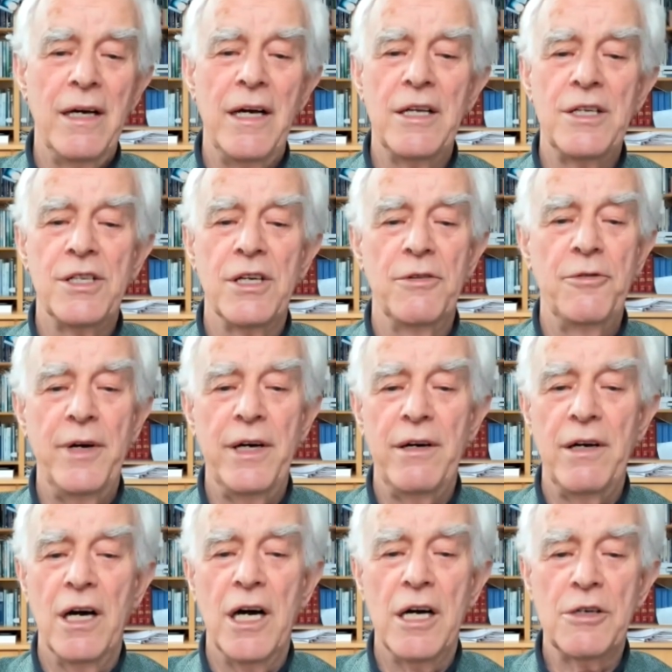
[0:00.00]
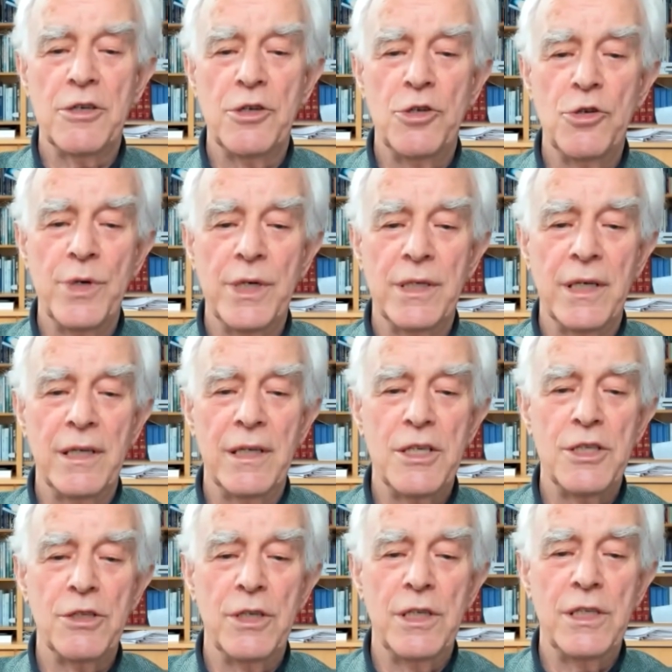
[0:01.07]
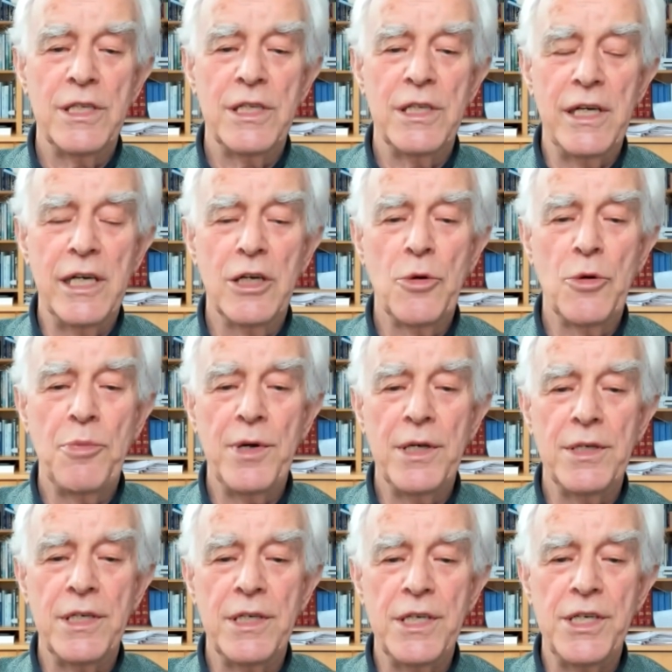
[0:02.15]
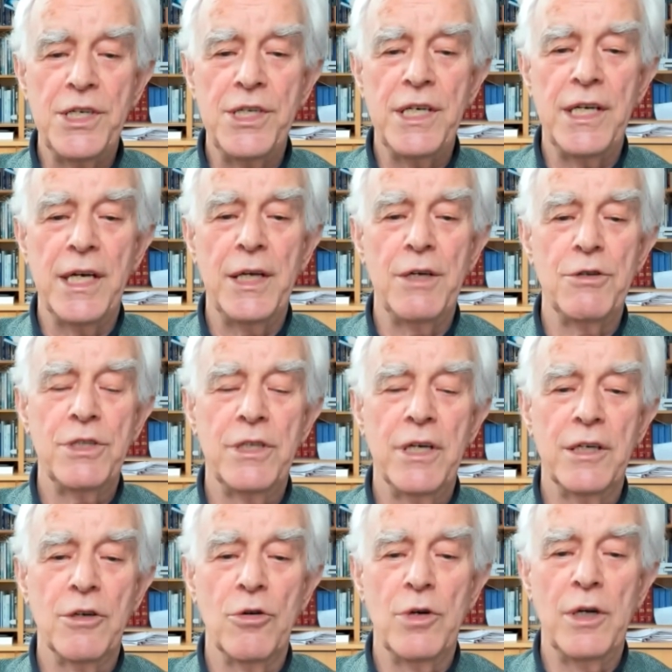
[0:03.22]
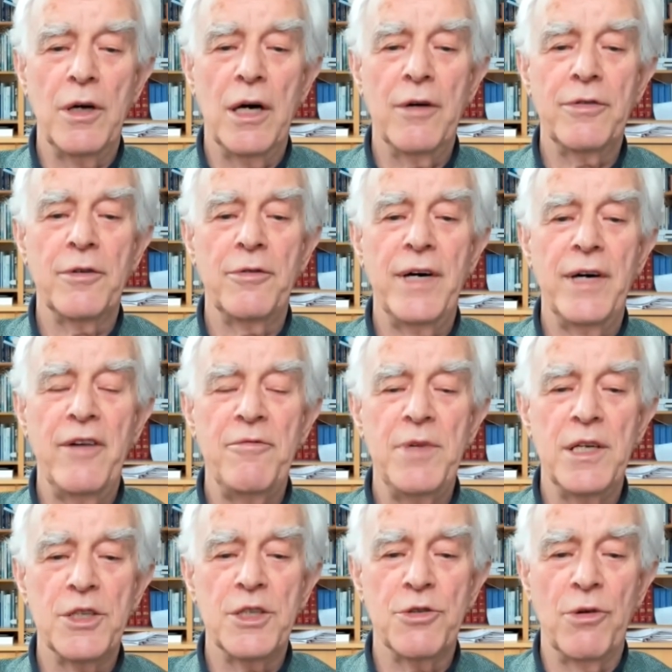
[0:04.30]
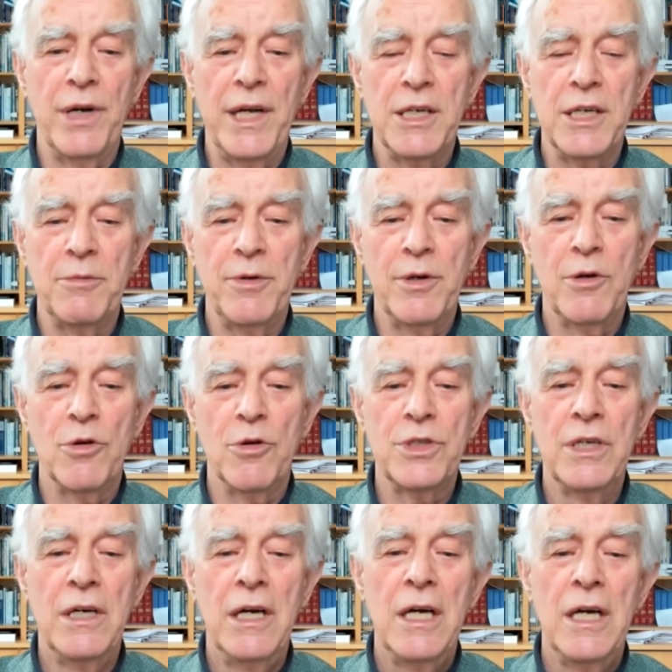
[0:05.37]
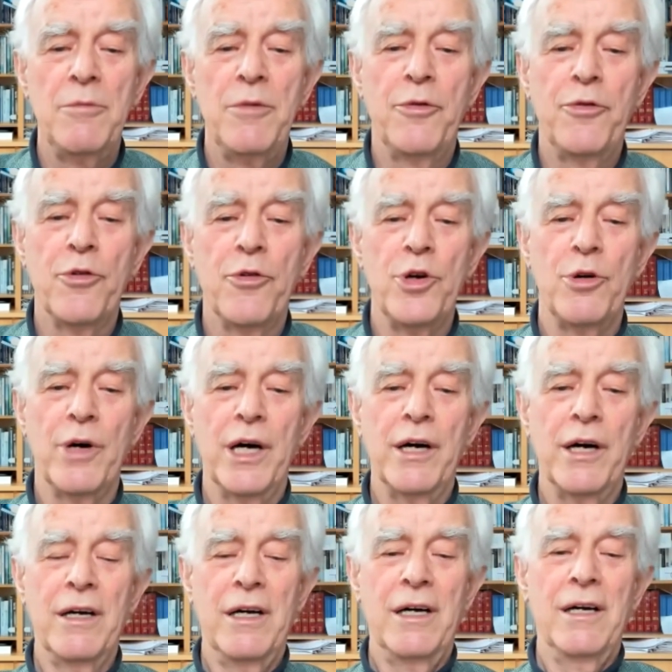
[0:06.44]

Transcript: it's very hard to do it, and it's an incomplete EEG, and you start only after five minutes or later because before you are